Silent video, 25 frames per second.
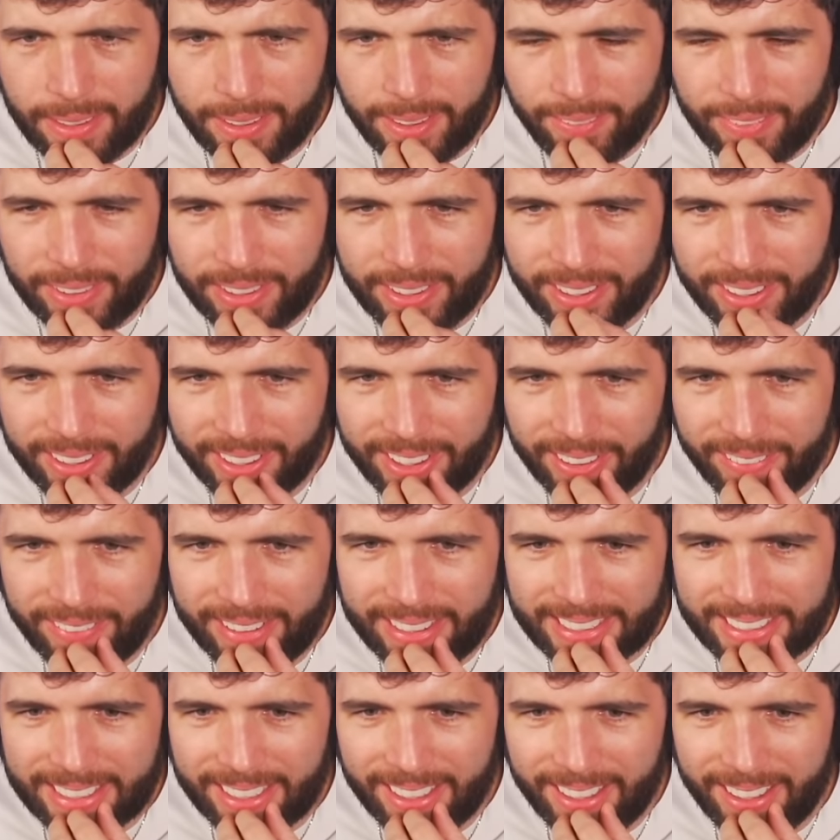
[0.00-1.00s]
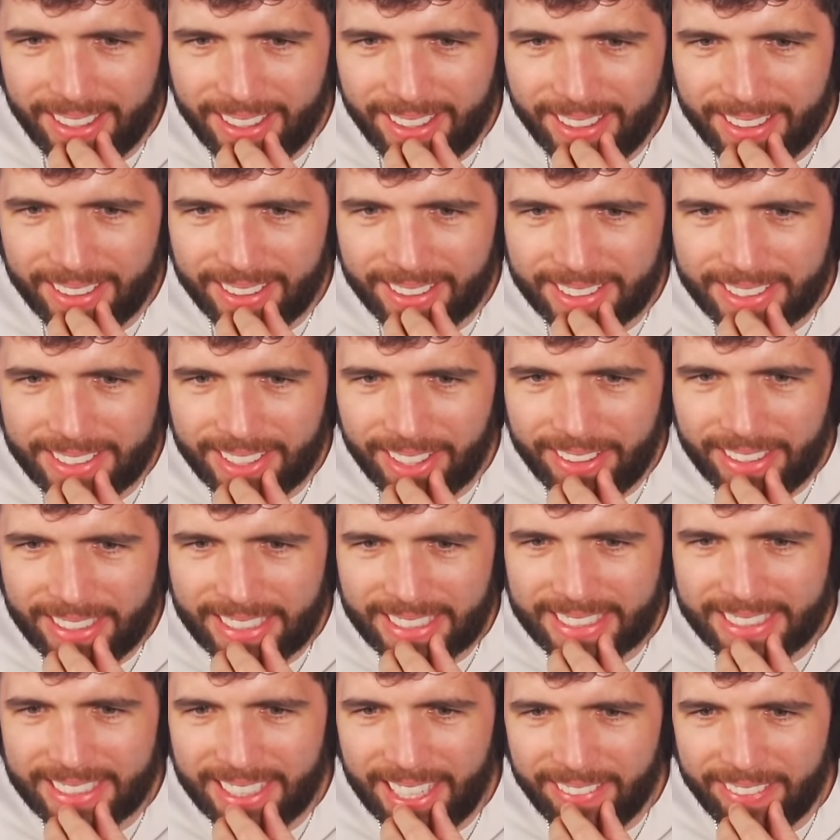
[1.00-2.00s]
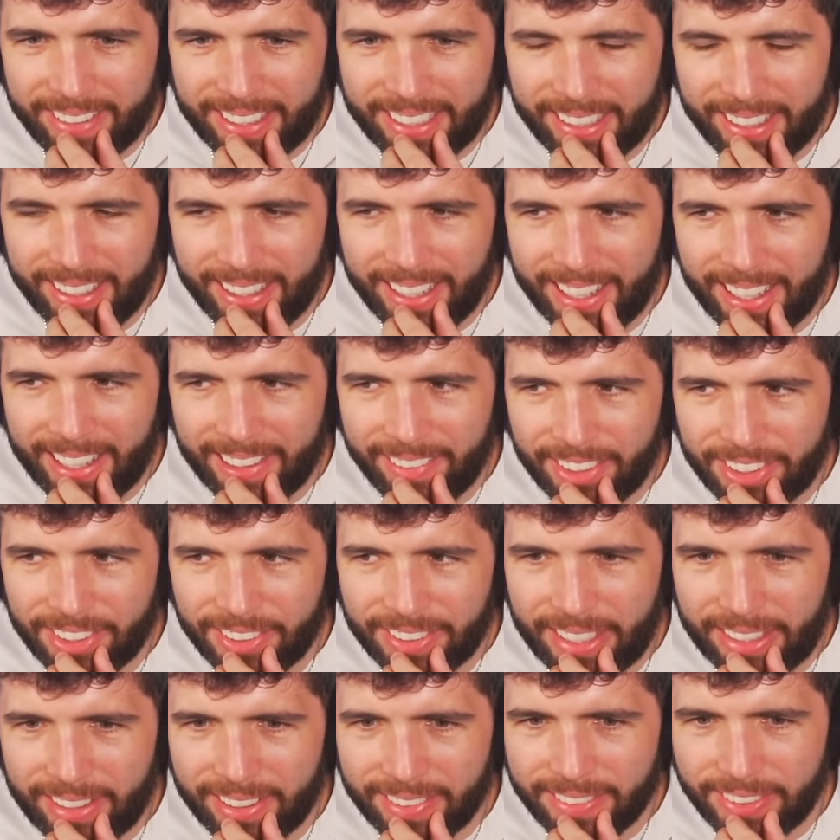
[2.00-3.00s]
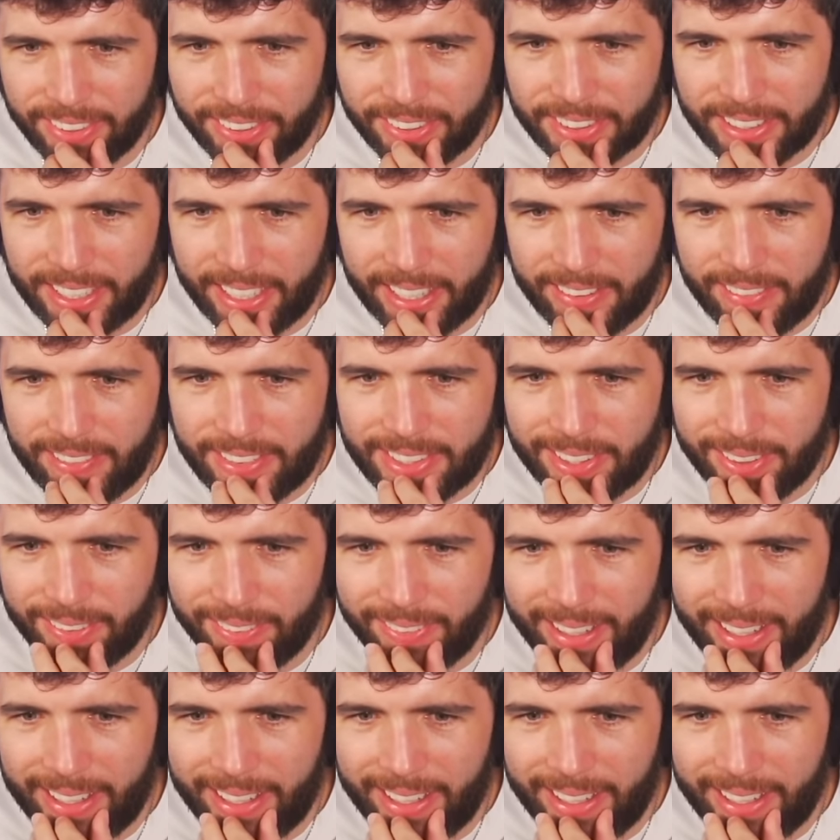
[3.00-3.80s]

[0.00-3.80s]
Oh my god, the comments are, so this is nothing like the original Delta Force games.